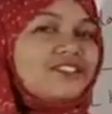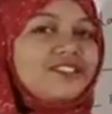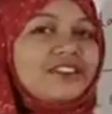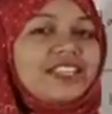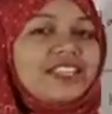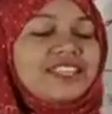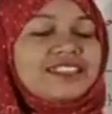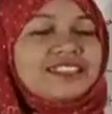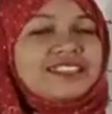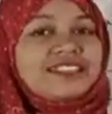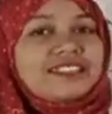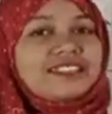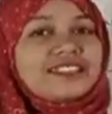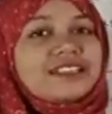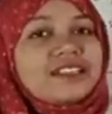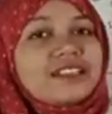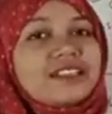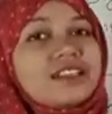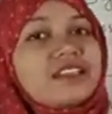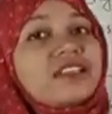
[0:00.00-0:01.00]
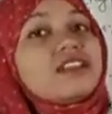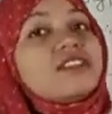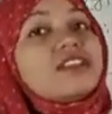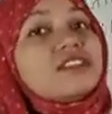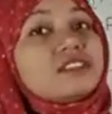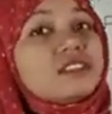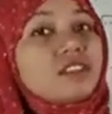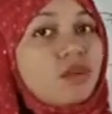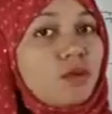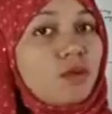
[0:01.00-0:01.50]
race."
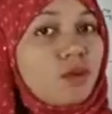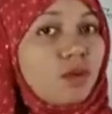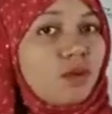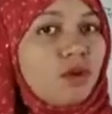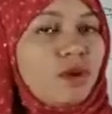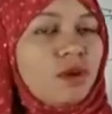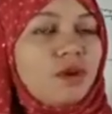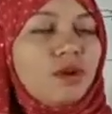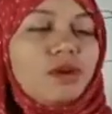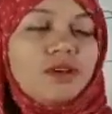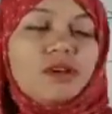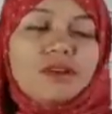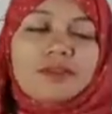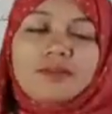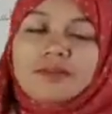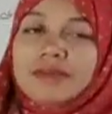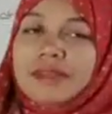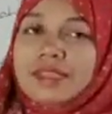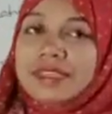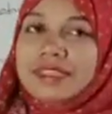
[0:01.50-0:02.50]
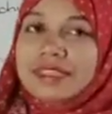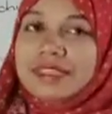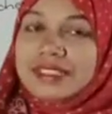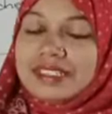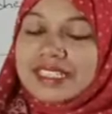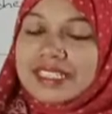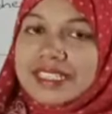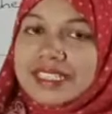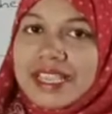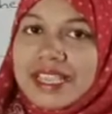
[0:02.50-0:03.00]
Slow but
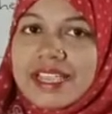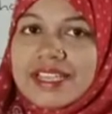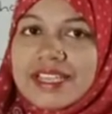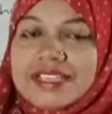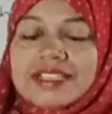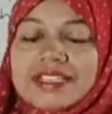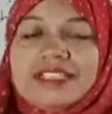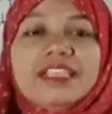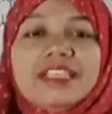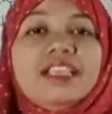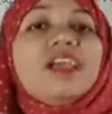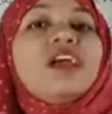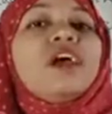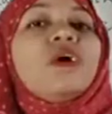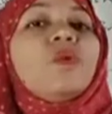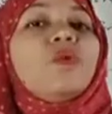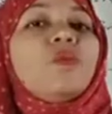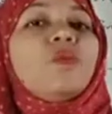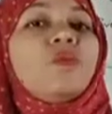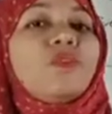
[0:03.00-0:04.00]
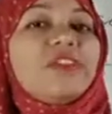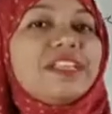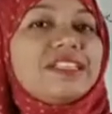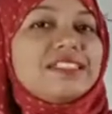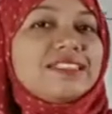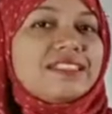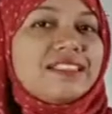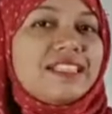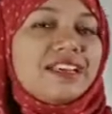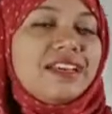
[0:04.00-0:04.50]
steady wins
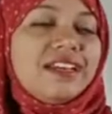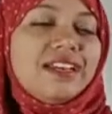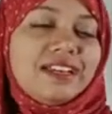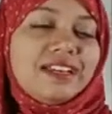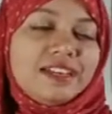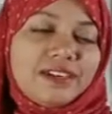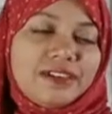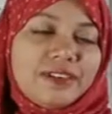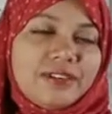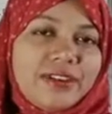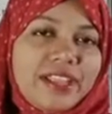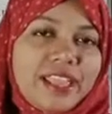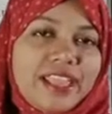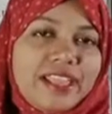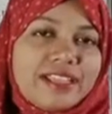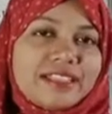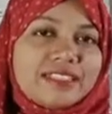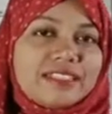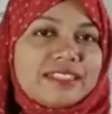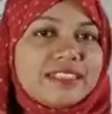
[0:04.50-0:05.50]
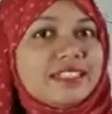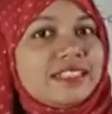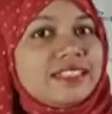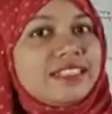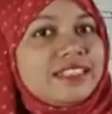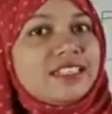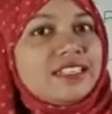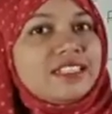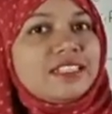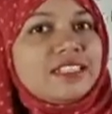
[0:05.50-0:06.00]
the race.
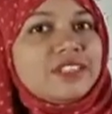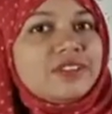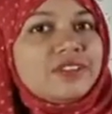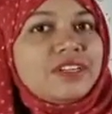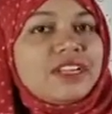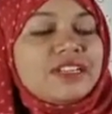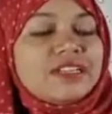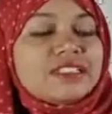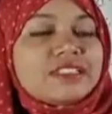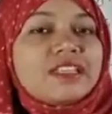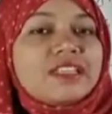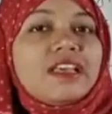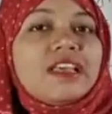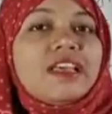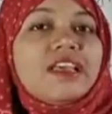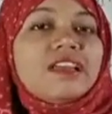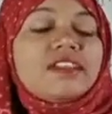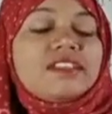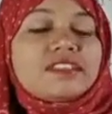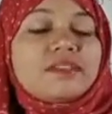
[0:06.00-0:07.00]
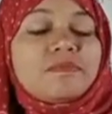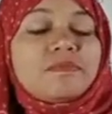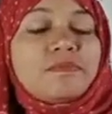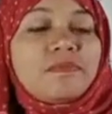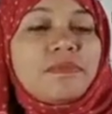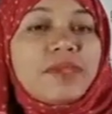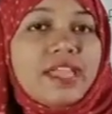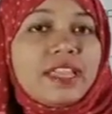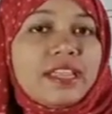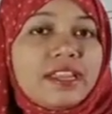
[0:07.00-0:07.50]
Dear students, it's a
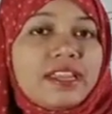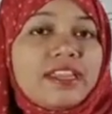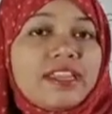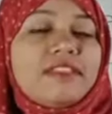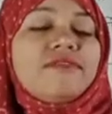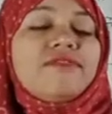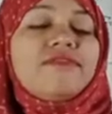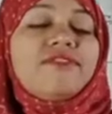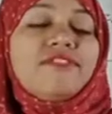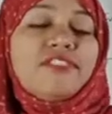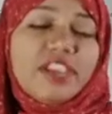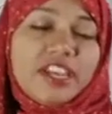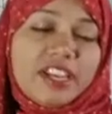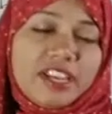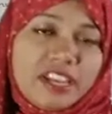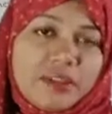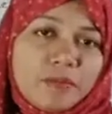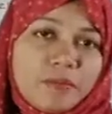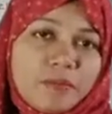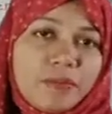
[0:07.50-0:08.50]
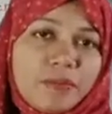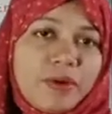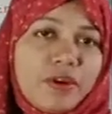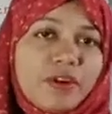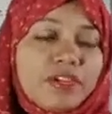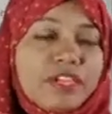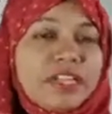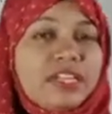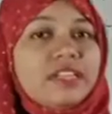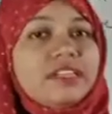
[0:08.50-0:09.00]
very
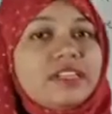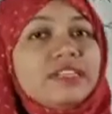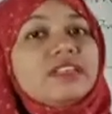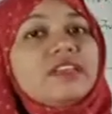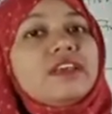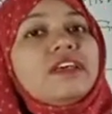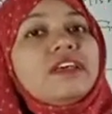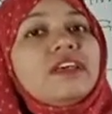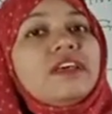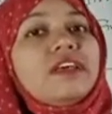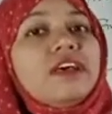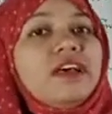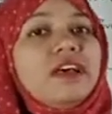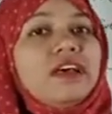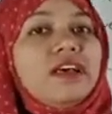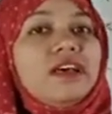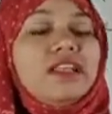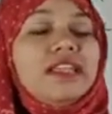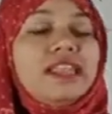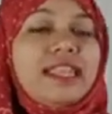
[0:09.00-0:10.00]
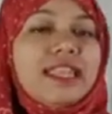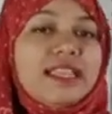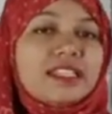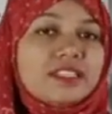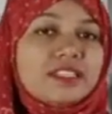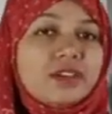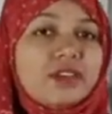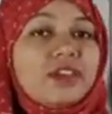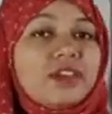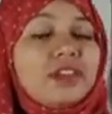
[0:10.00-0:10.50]
important
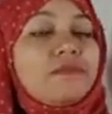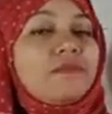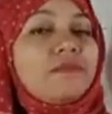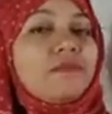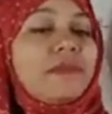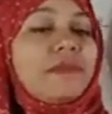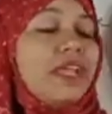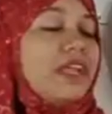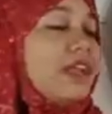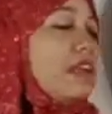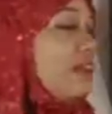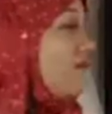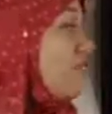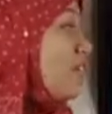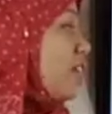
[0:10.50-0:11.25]
lesson, very